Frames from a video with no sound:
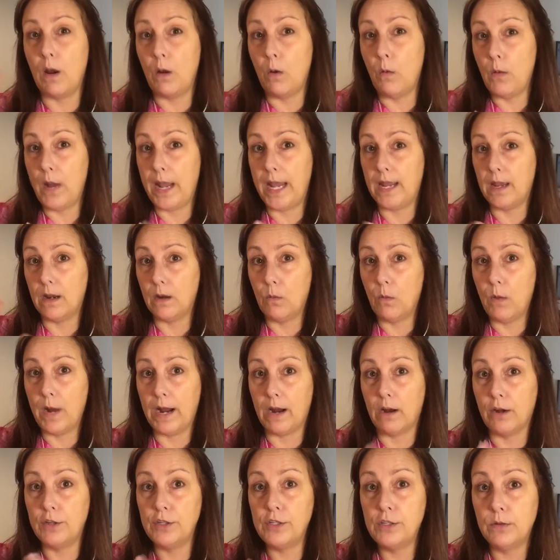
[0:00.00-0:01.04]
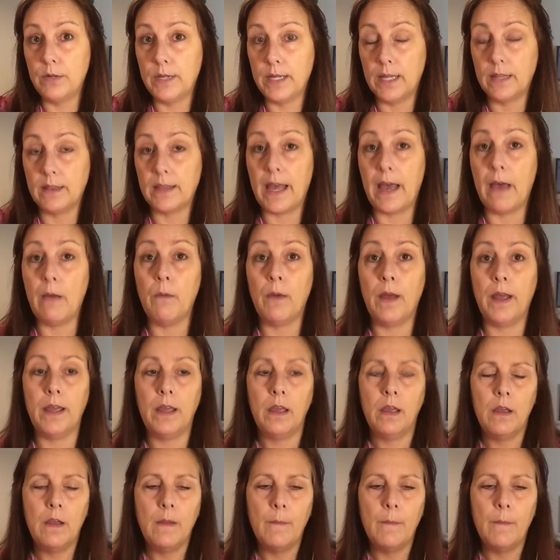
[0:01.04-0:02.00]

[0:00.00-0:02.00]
awake and aware and doing it that way,